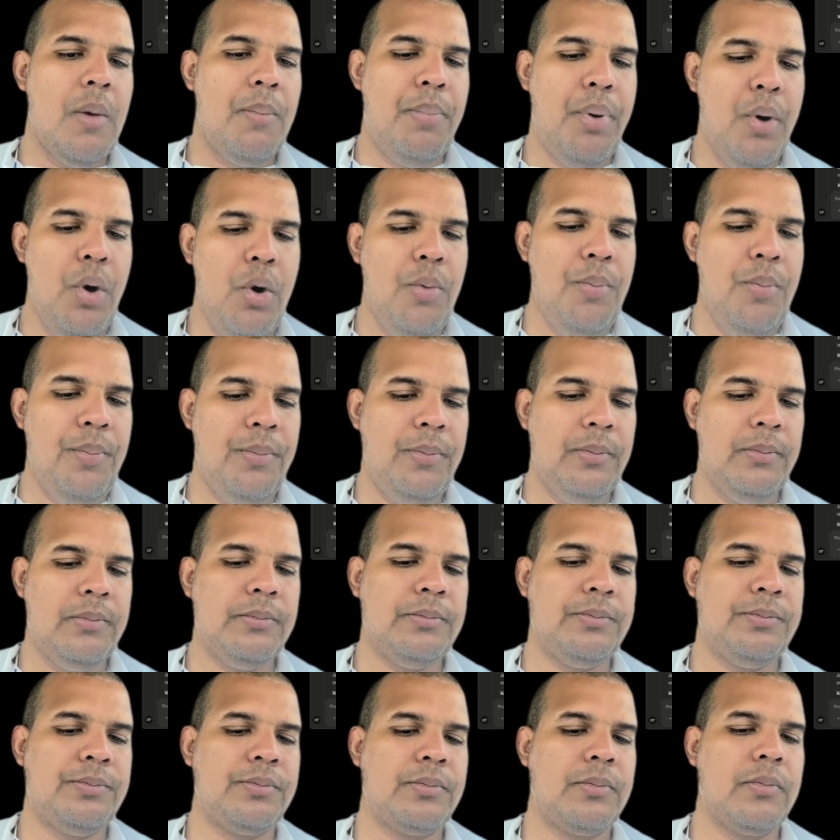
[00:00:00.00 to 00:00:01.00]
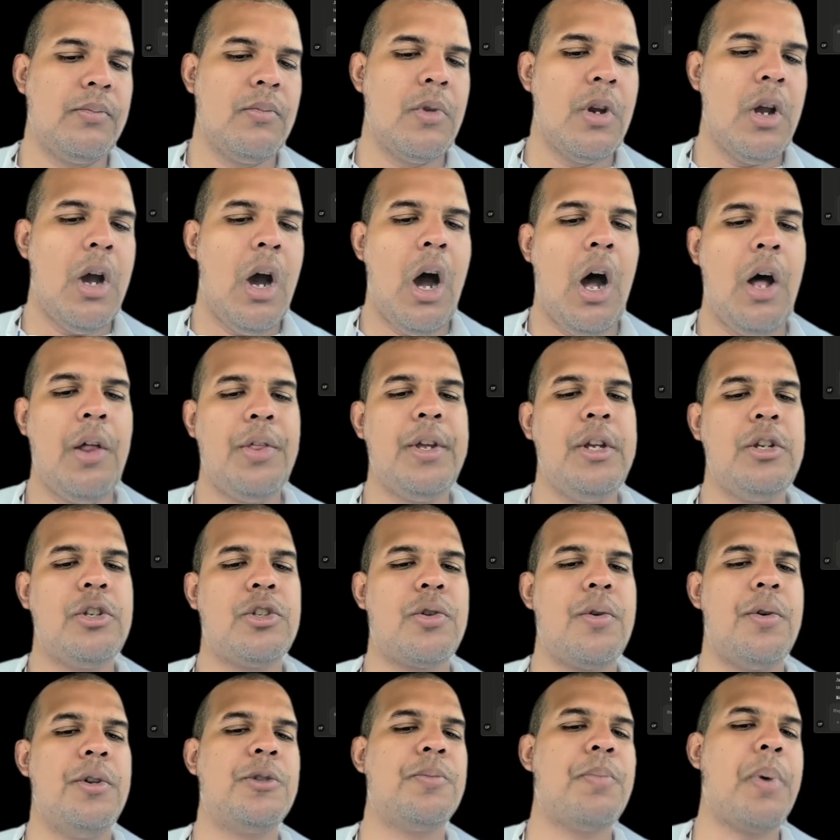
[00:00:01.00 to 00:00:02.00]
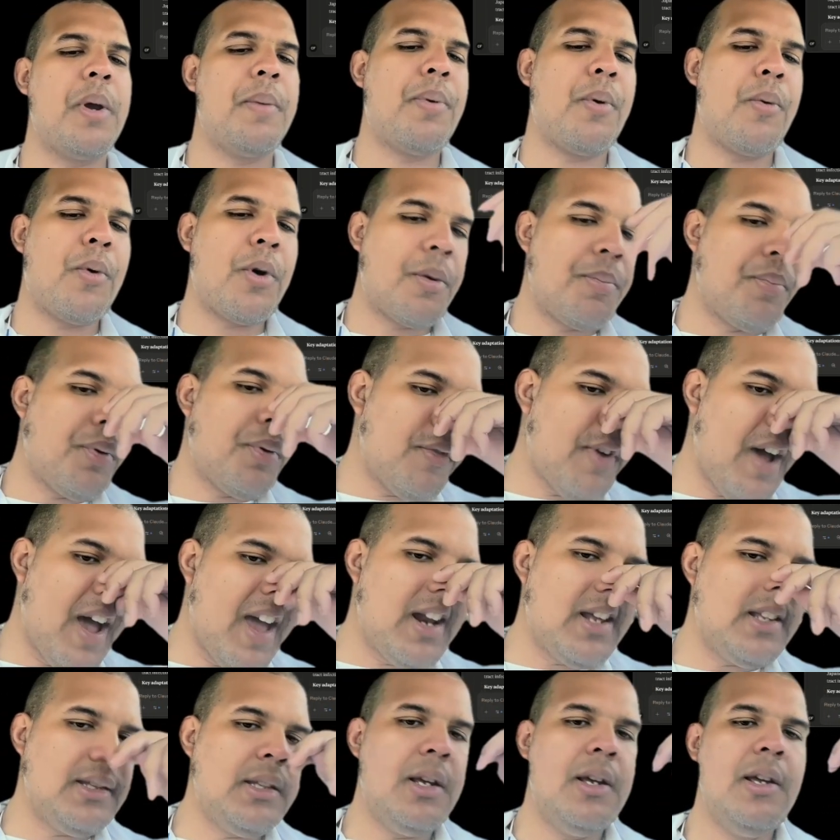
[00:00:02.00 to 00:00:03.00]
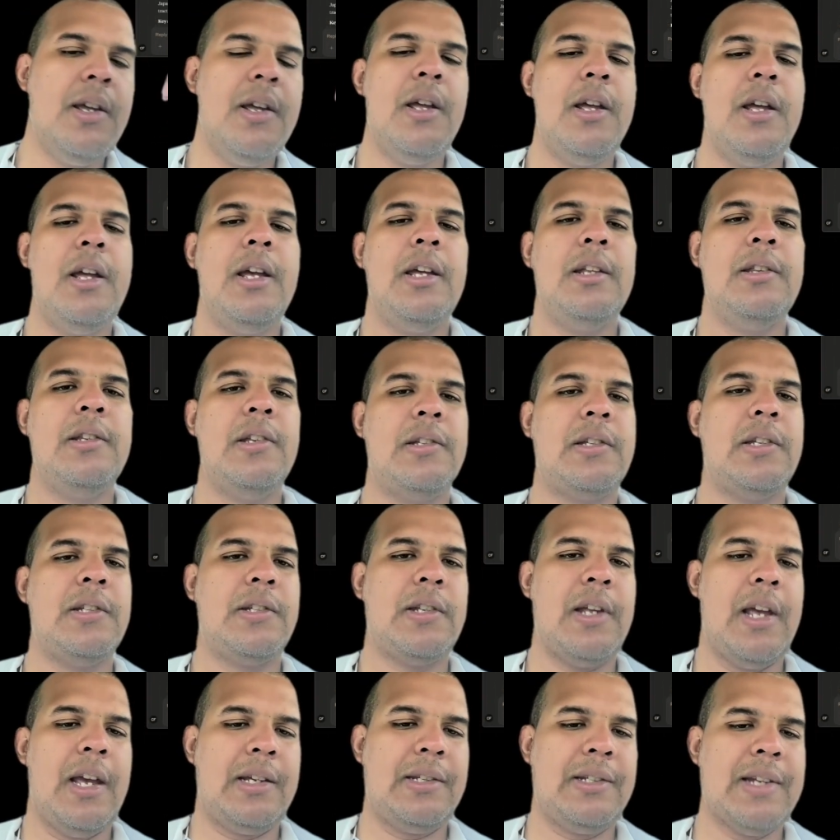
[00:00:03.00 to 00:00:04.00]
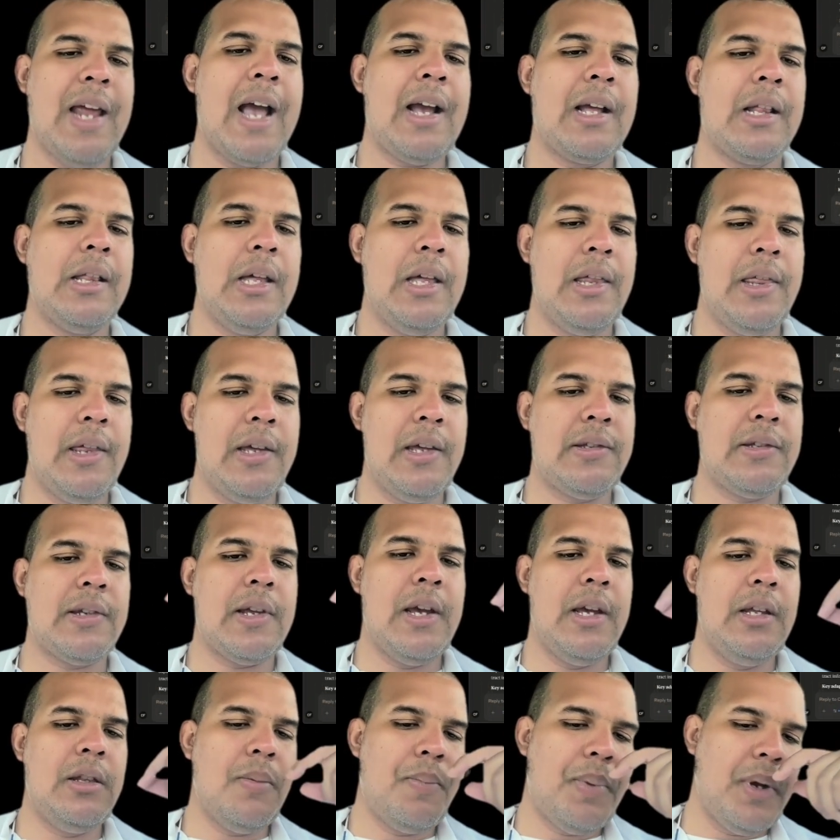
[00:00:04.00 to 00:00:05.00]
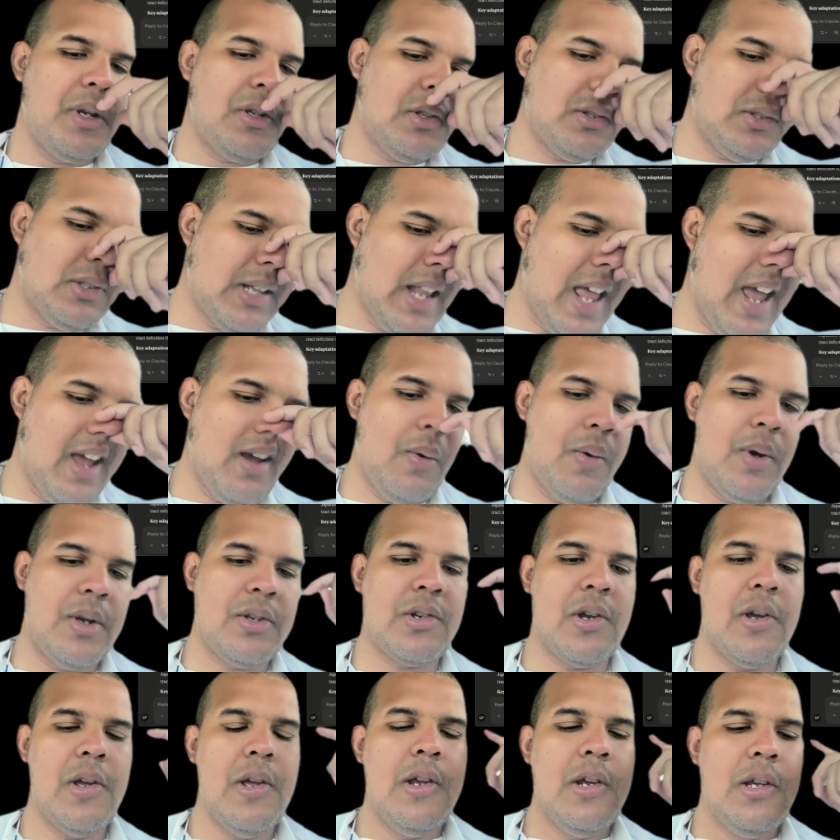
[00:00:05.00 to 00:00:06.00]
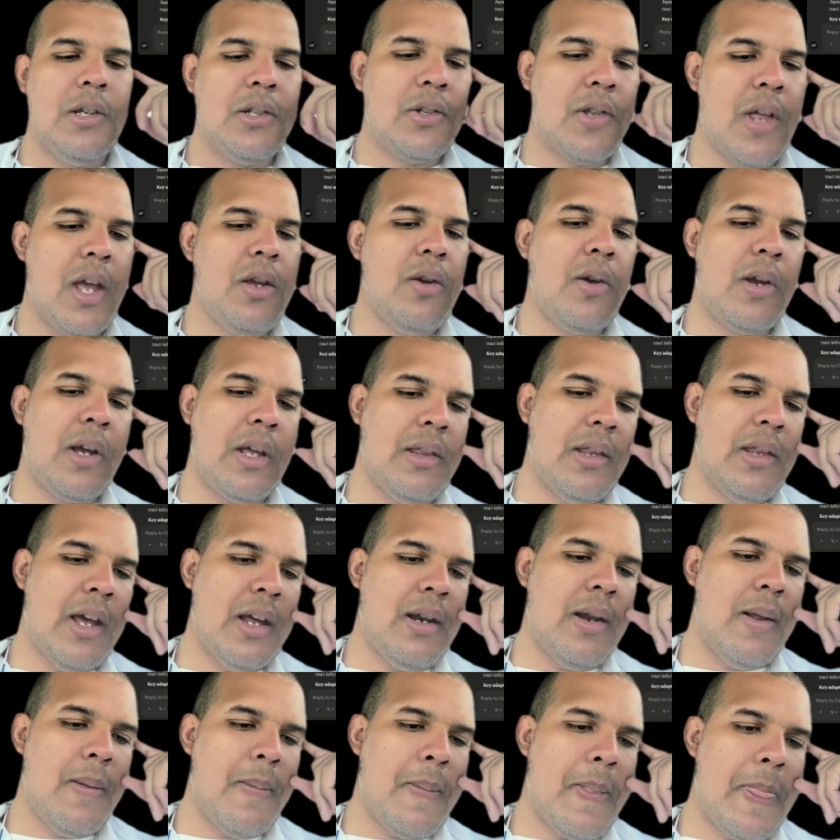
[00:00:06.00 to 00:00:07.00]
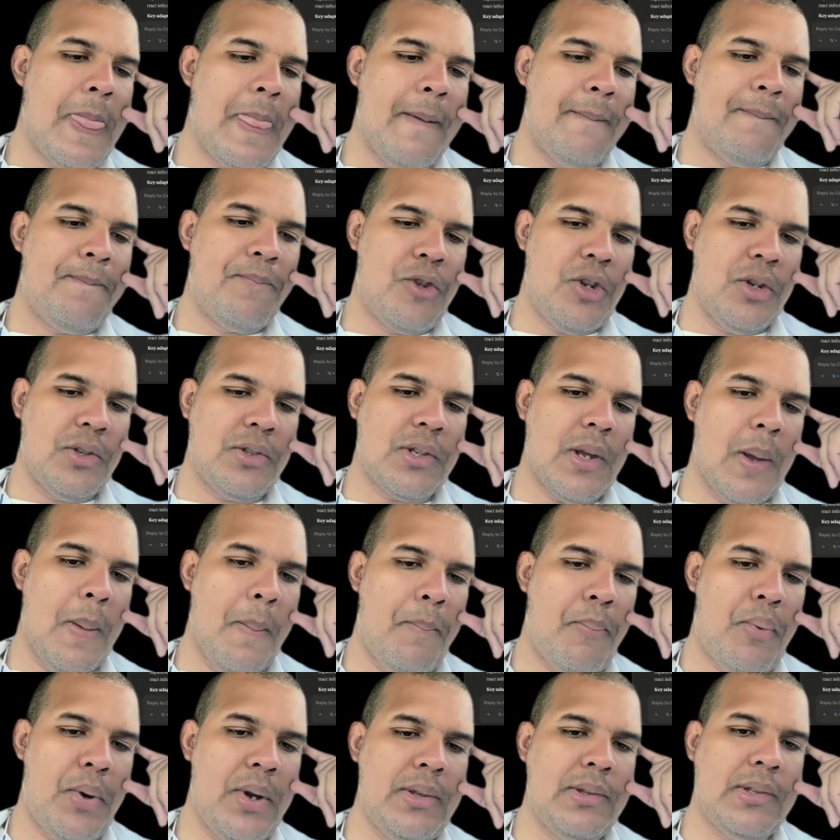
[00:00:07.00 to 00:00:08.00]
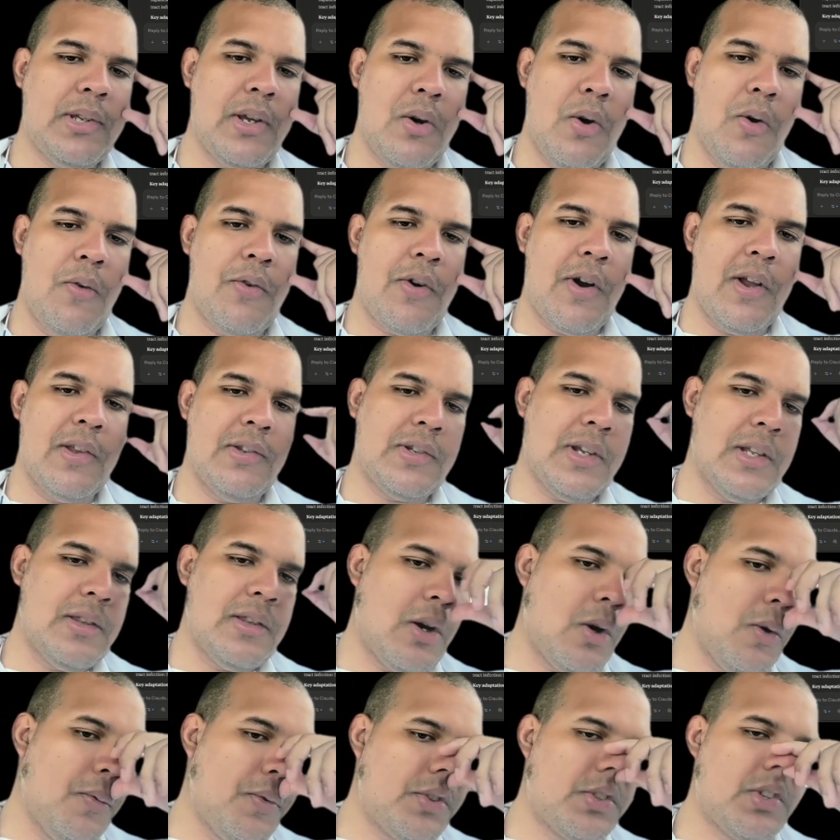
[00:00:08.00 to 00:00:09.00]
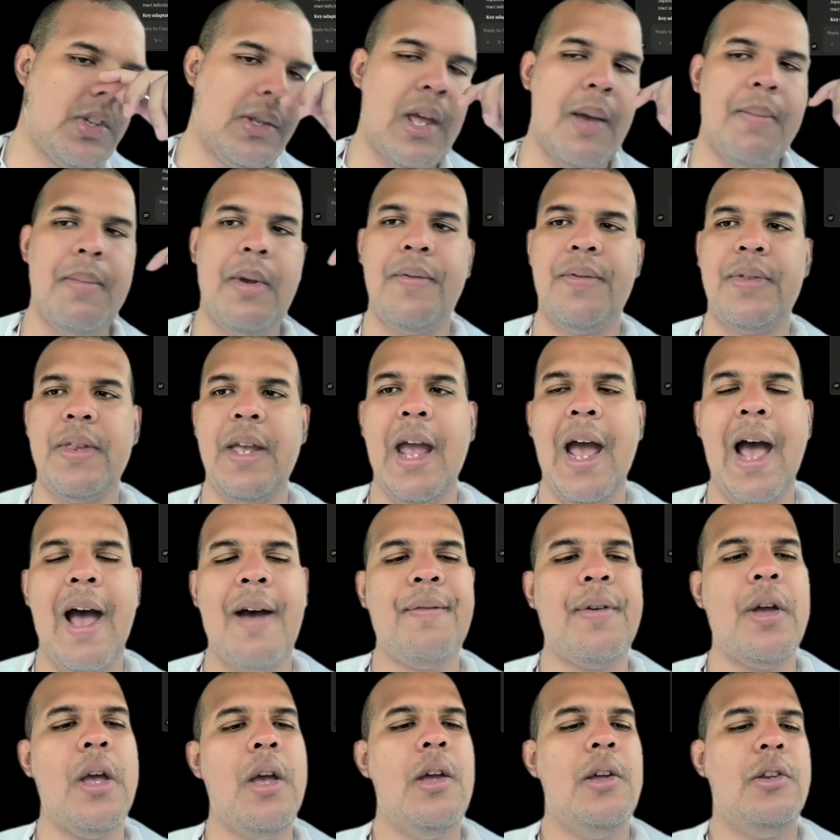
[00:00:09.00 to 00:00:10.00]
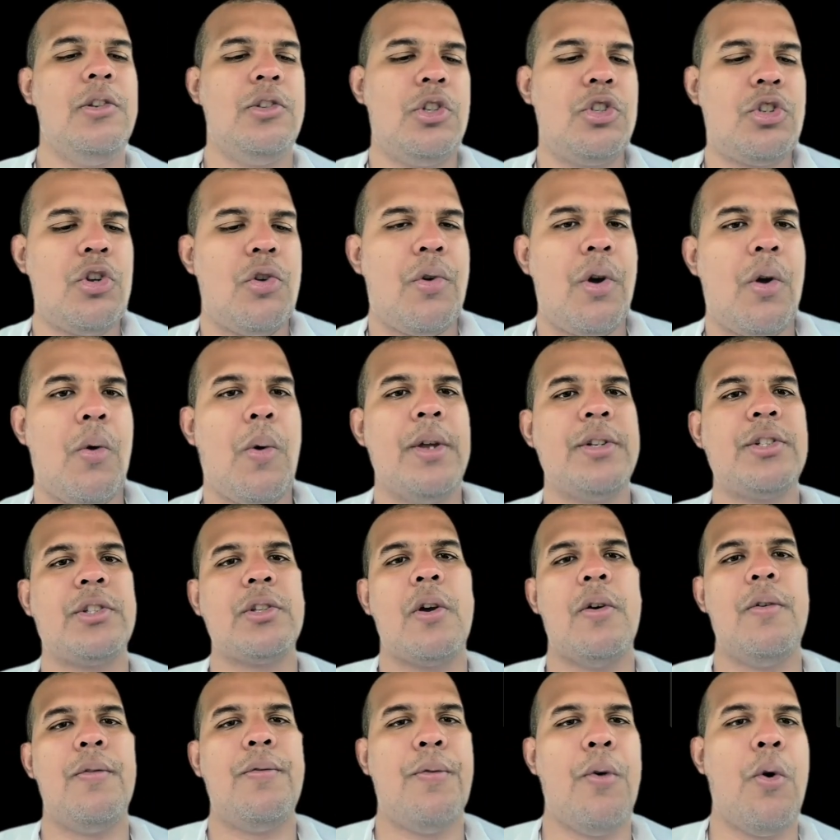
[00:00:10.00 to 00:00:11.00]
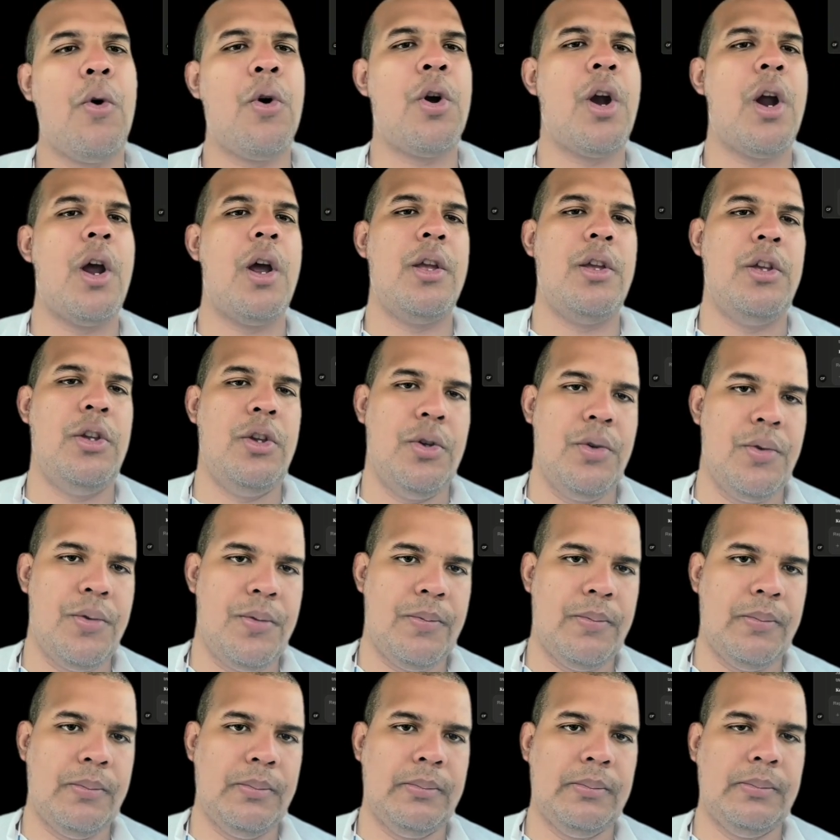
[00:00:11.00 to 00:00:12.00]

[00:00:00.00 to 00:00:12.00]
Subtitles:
Boom. All the insurance paperwork provided. This is exactly this in the patient's language so that you can then just print it over and send it over to them if they have such a request for you.